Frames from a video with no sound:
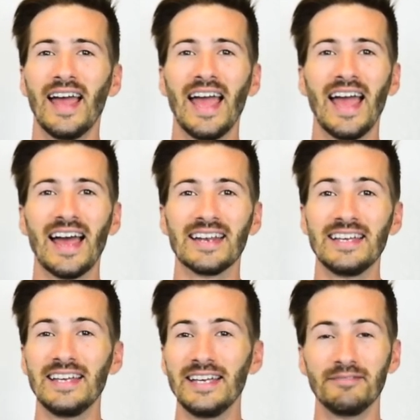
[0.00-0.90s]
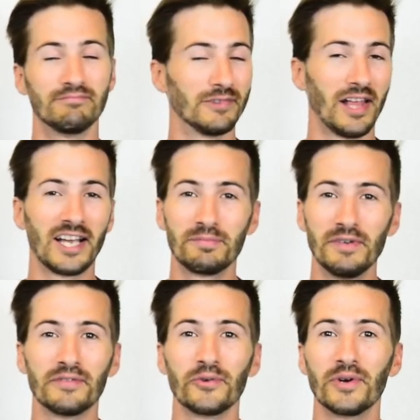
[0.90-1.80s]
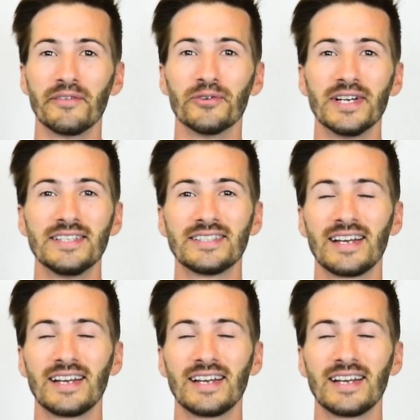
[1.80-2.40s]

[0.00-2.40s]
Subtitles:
And he liked me for whatever reason.